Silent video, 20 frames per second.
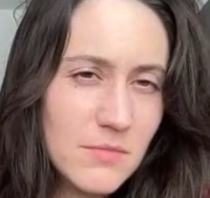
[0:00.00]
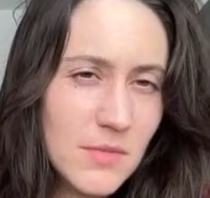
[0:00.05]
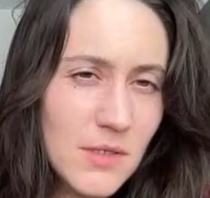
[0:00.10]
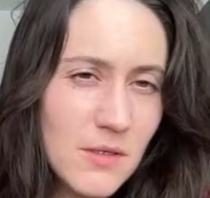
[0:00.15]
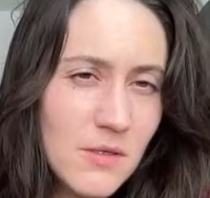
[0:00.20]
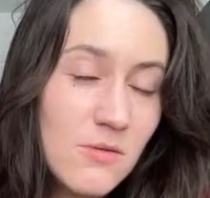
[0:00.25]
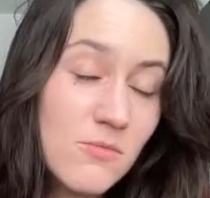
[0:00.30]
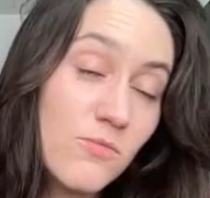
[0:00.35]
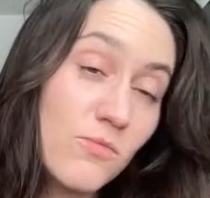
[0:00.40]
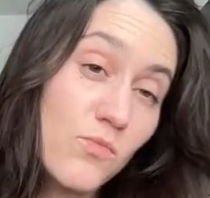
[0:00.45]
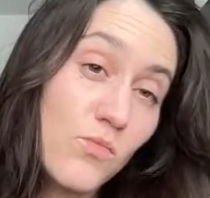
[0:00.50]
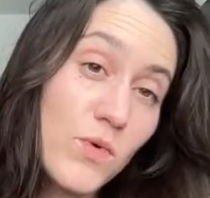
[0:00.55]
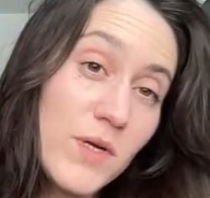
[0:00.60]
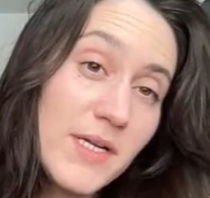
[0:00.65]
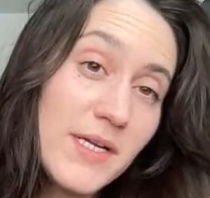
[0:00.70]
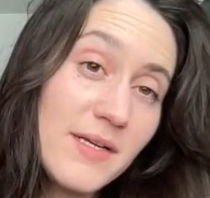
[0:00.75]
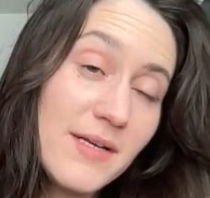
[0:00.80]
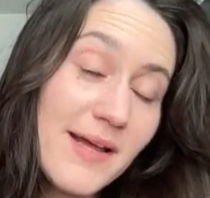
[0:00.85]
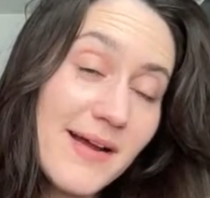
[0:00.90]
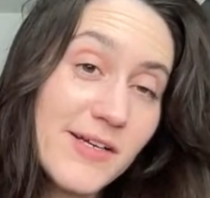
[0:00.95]
oh, we
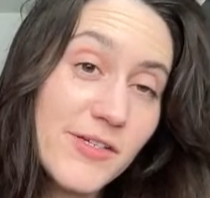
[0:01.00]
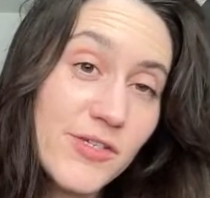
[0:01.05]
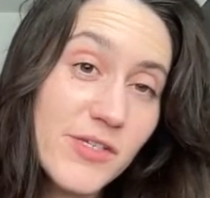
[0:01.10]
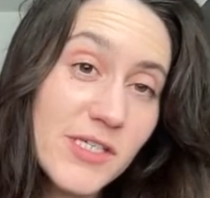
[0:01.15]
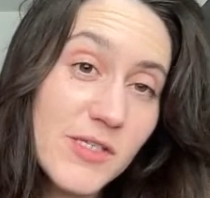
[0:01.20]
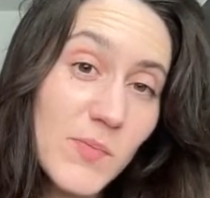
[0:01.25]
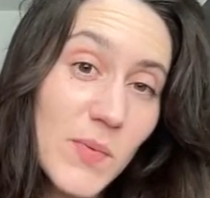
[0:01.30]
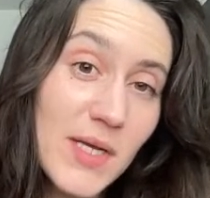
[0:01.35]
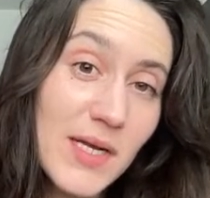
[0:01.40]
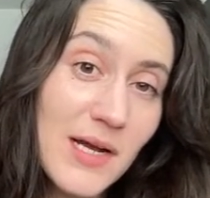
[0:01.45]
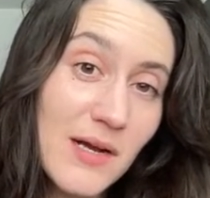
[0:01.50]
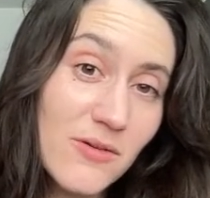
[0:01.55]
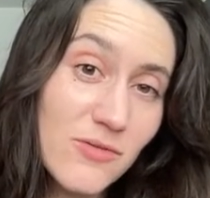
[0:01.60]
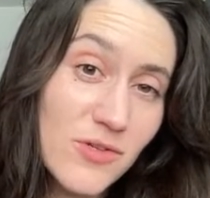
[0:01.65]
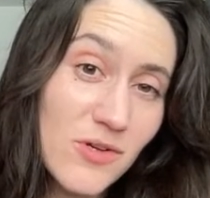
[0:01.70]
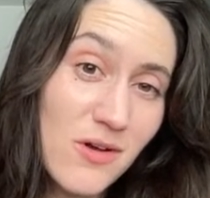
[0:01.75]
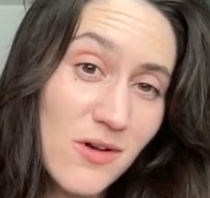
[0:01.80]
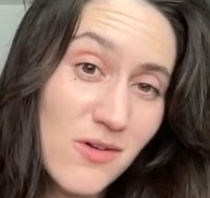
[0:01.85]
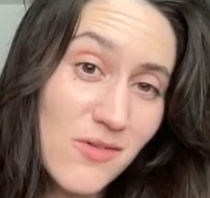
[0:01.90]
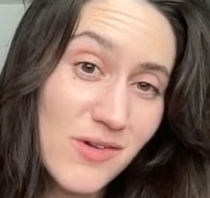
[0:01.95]
didn't actually explain how
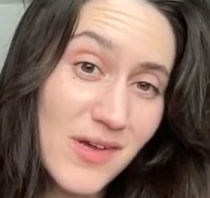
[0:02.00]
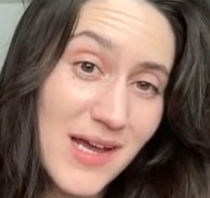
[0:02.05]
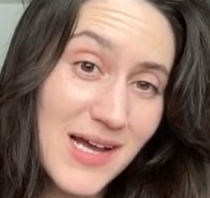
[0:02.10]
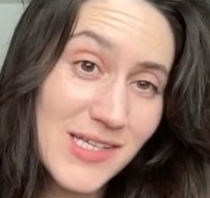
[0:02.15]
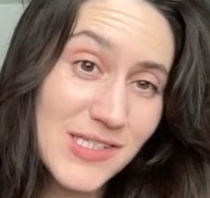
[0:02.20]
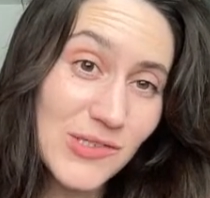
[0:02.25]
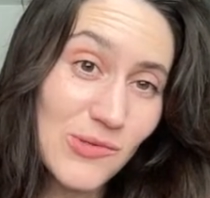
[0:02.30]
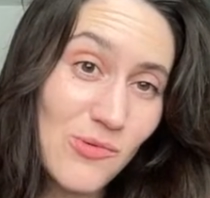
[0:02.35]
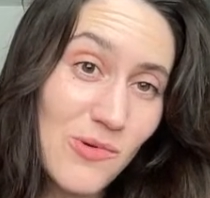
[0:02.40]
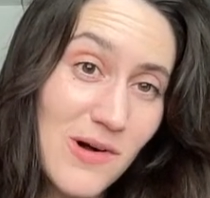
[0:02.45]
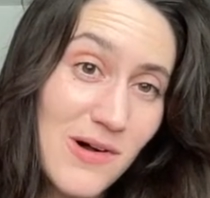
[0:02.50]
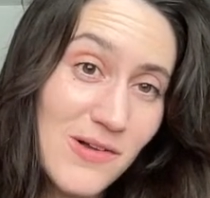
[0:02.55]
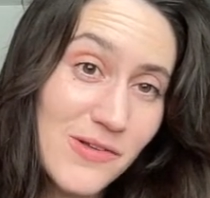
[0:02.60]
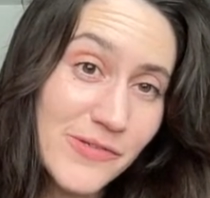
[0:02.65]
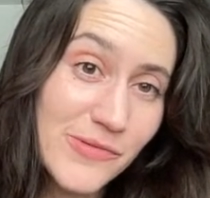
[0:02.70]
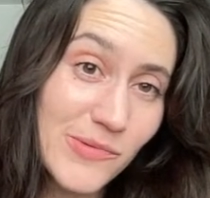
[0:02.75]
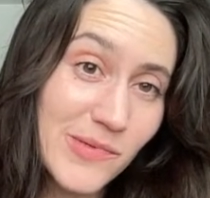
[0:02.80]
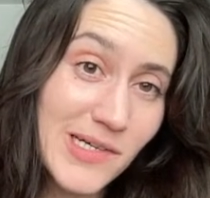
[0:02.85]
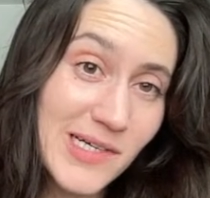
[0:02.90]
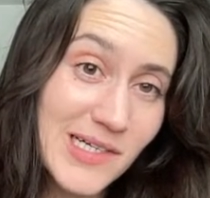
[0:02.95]
tall the castle walls
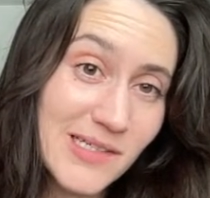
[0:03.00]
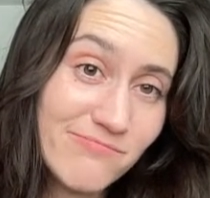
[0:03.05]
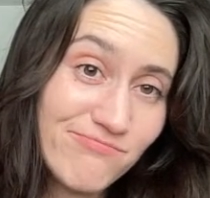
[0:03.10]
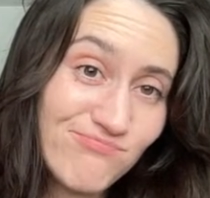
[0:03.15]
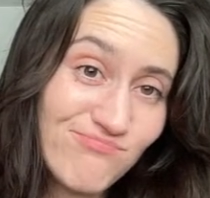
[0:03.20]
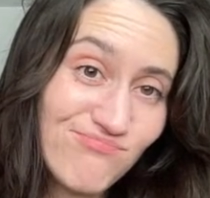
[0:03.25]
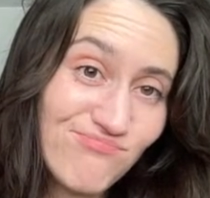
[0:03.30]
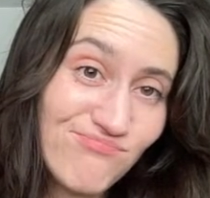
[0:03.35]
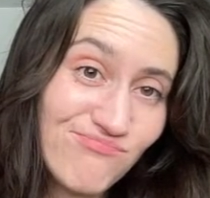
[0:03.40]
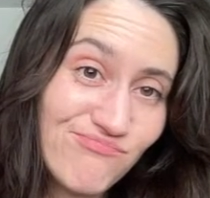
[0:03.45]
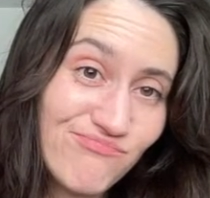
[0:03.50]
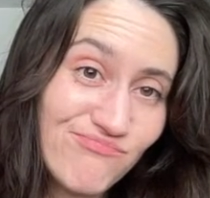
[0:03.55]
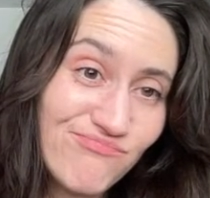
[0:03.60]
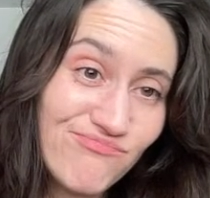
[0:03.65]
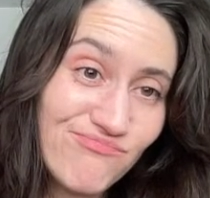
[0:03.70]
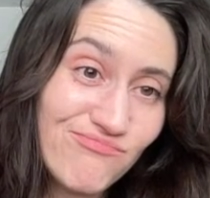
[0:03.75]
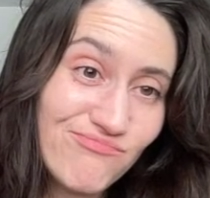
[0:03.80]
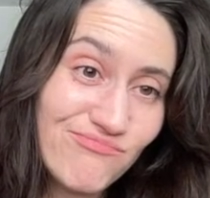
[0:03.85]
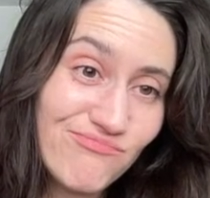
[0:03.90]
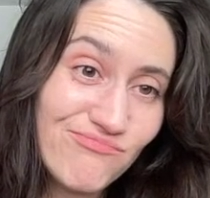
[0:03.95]
were.
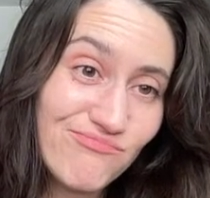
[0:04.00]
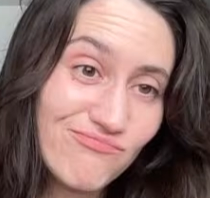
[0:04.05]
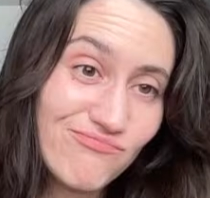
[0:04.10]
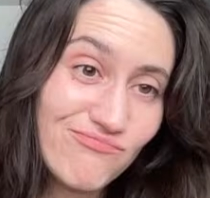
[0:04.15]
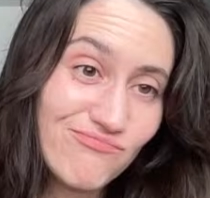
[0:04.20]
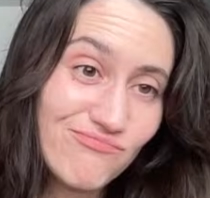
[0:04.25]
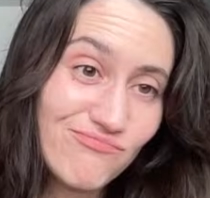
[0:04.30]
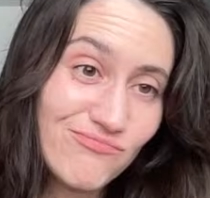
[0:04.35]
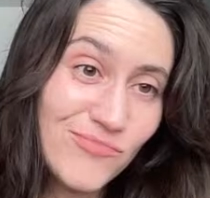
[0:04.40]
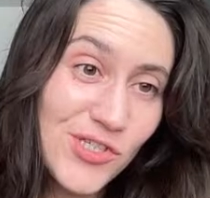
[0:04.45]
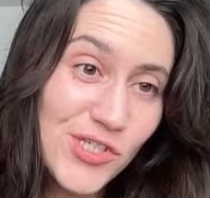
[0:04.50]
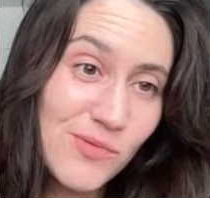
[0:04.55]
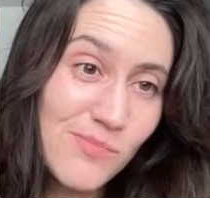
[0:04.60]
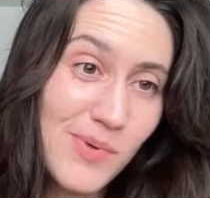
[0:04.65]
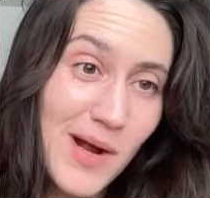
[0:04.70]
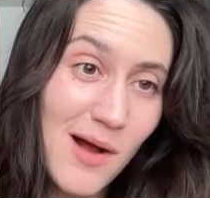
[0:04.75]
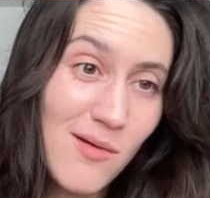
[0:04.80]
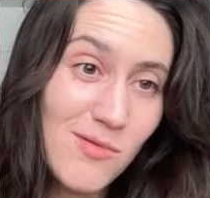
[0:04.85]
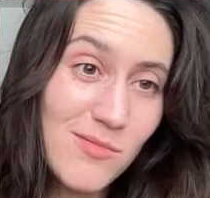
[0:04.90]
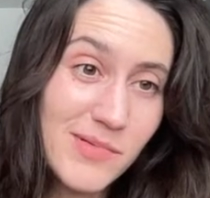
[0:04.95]
We should
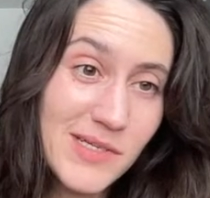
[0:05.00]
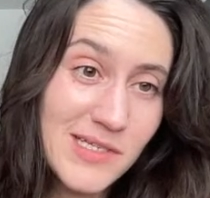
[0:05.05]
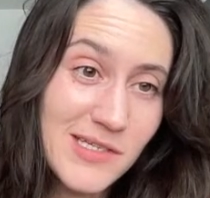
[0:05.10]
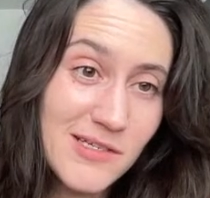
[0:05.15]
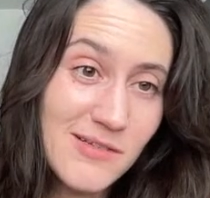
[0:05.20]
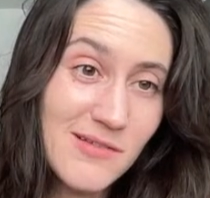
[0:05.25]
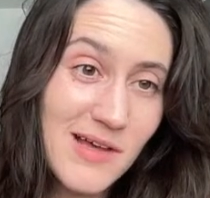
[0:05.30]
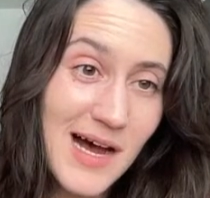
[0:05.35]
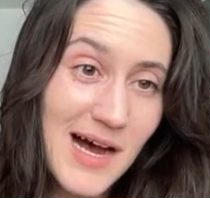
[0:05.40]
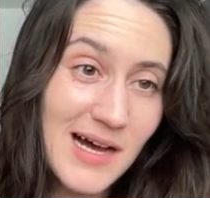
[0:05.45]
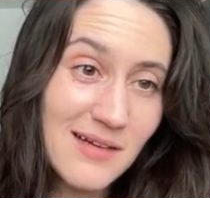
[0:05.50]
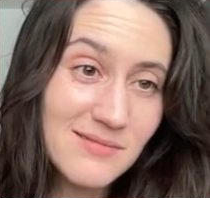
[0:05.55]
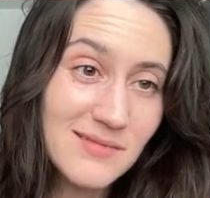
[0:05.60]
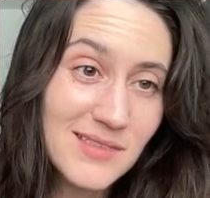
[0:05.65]
probably do that.